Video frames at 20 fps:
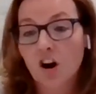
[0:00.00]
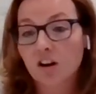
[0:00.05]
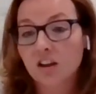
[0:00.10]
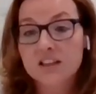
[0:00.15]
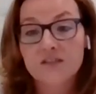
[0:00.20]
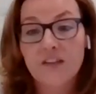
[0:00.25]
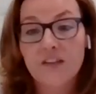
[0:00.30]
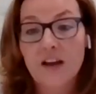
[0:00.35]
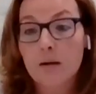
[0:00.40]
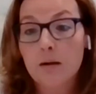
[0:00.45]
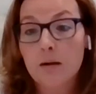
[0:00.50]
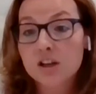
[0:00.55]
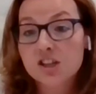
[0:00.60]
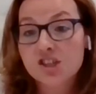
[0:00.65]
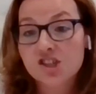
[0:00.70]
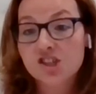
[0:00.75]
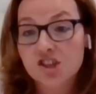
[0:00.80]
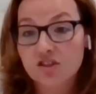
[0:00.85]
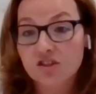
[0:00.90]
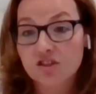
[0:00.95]
regardless of
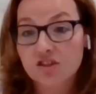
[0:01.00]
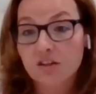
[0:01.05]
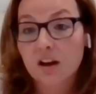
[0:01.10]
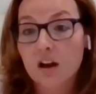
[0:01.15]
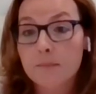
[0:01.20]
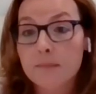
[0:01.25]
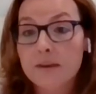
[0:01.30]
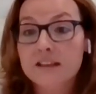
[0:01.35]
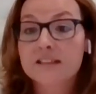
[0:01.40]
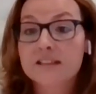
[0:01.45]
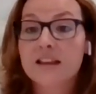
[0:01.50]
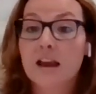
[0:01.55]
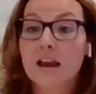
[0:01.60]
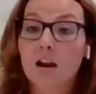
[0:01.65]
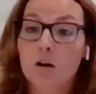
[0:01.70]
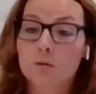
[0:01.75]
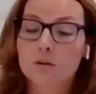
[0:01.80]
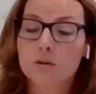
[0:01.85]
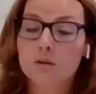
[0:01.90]
how much your income is,